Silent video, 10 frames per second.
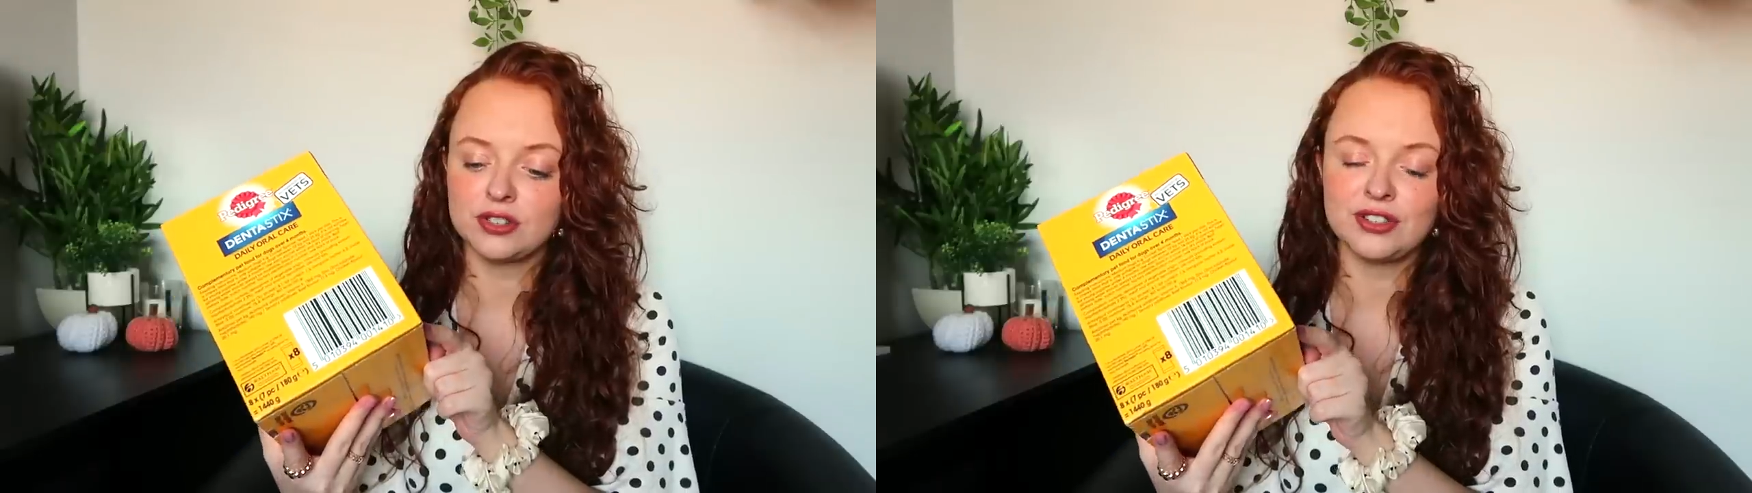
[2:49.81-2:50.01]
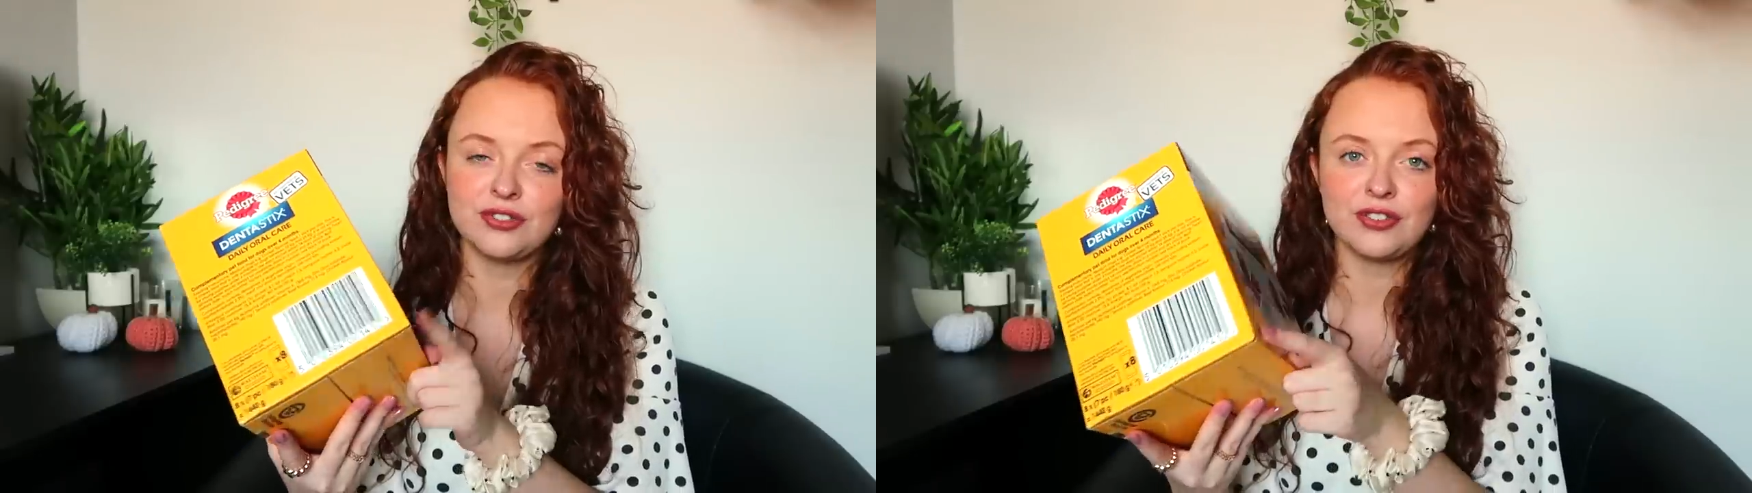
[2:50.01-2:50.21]

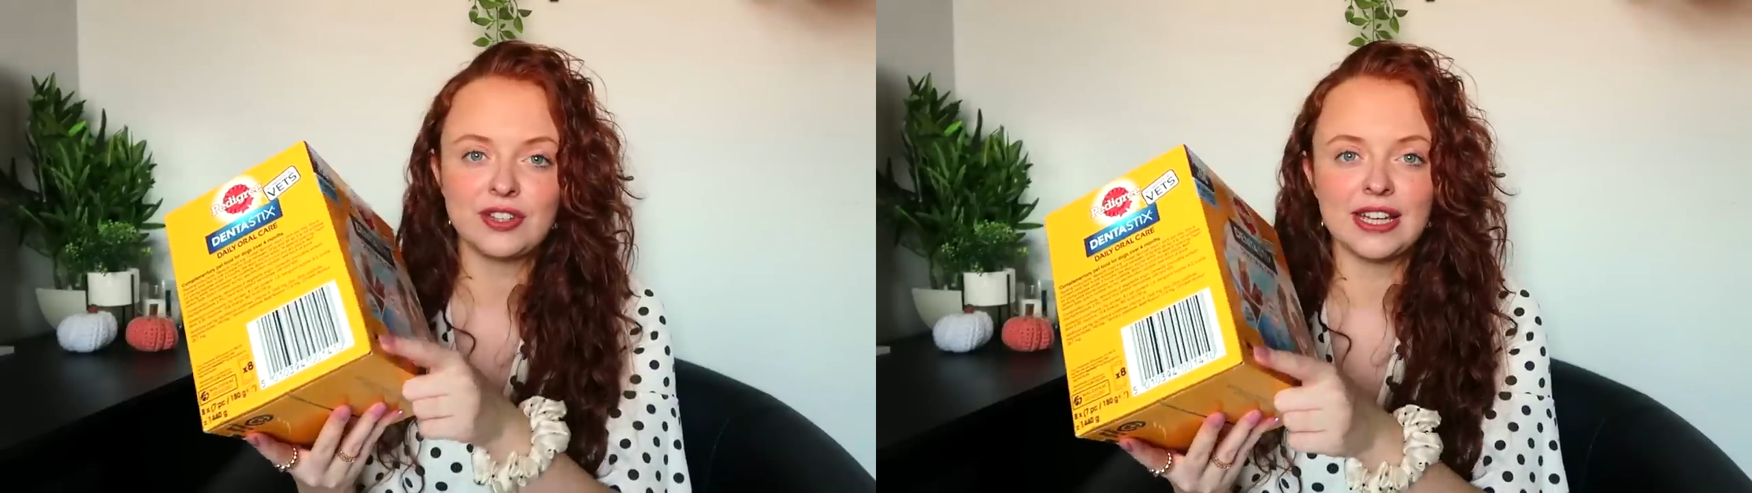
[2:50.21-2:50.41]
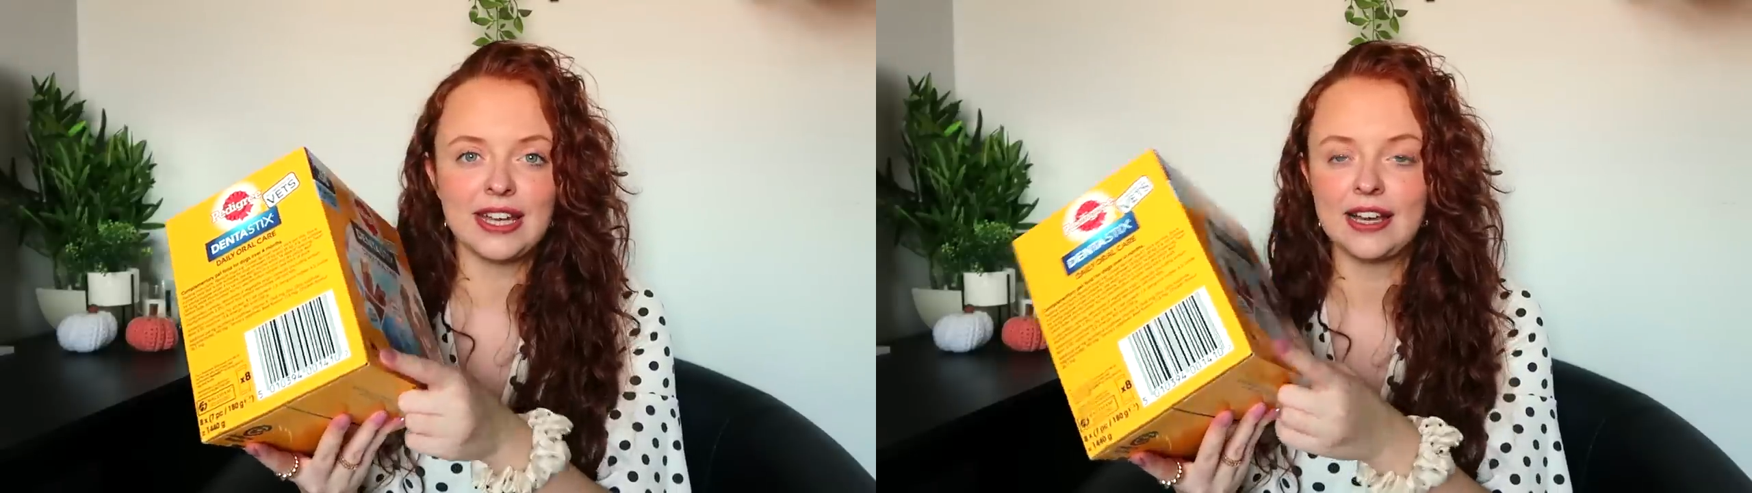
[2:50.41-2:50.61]
she's
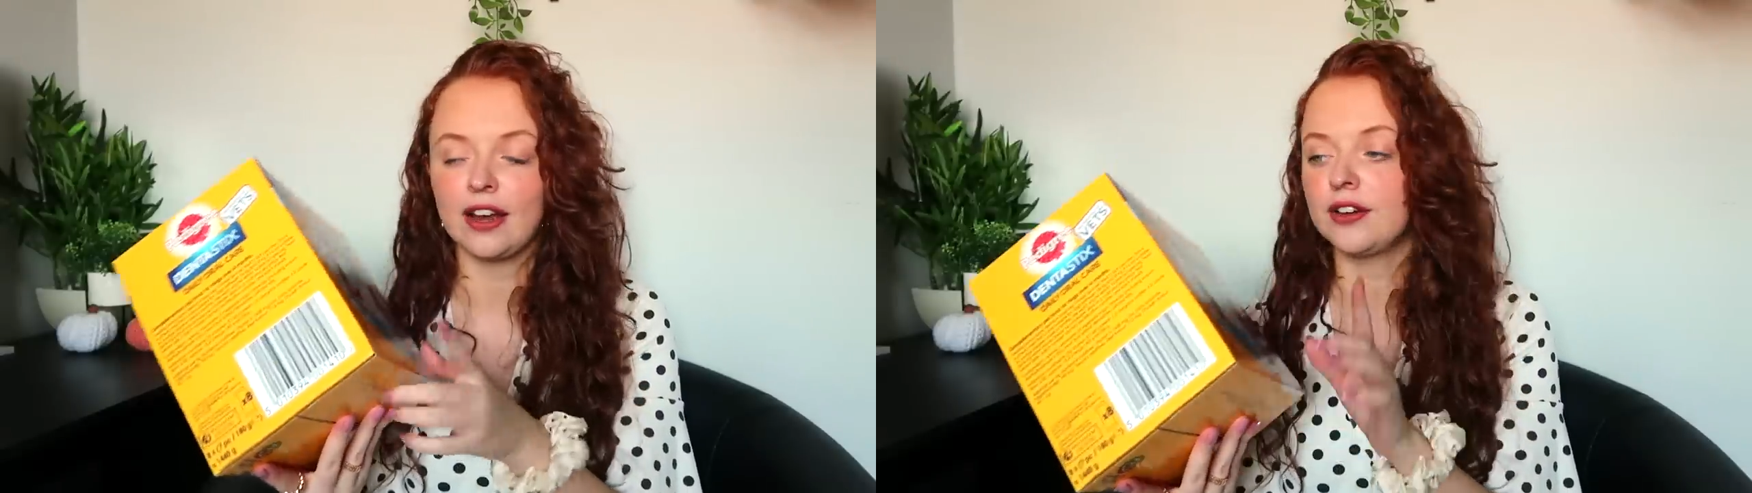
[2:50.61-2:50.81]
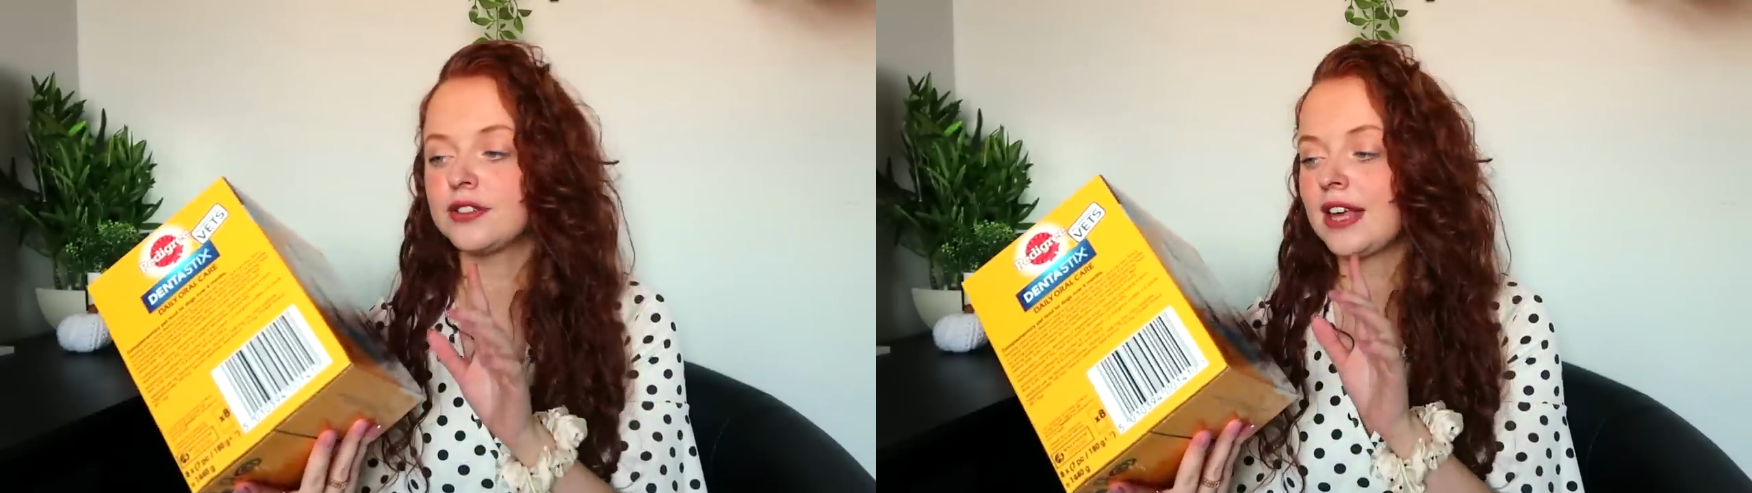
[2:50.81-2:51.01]
15
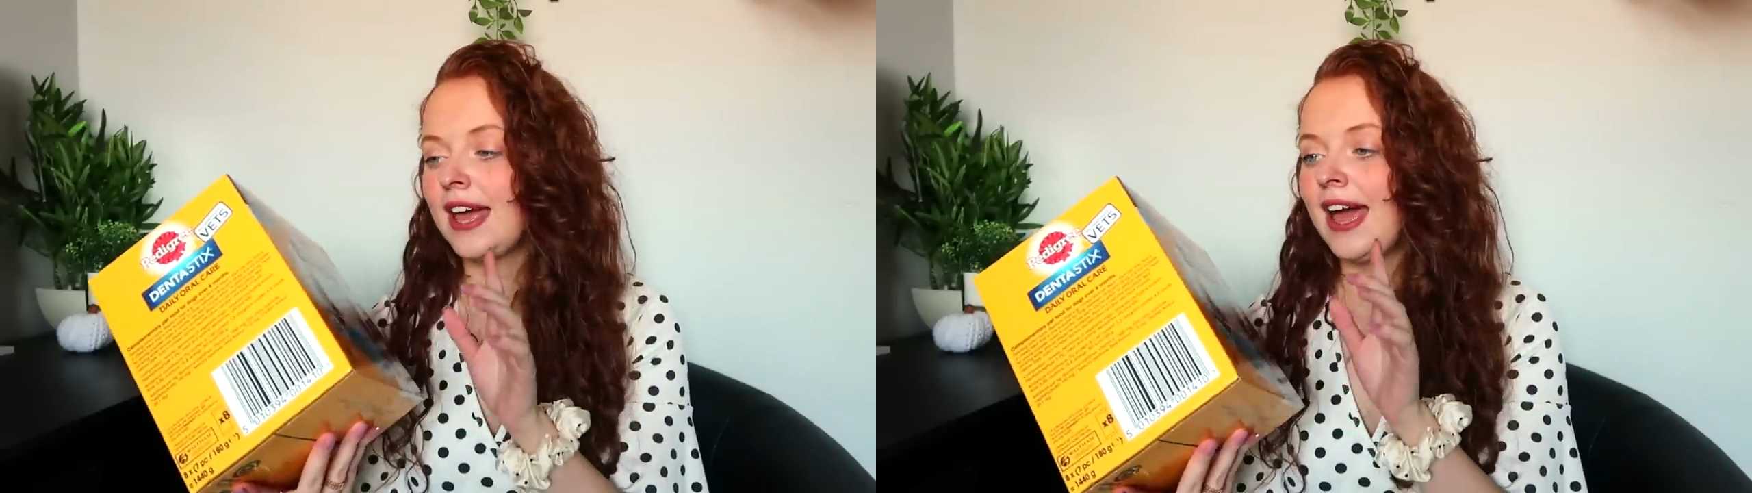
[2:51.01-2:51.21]
kilos,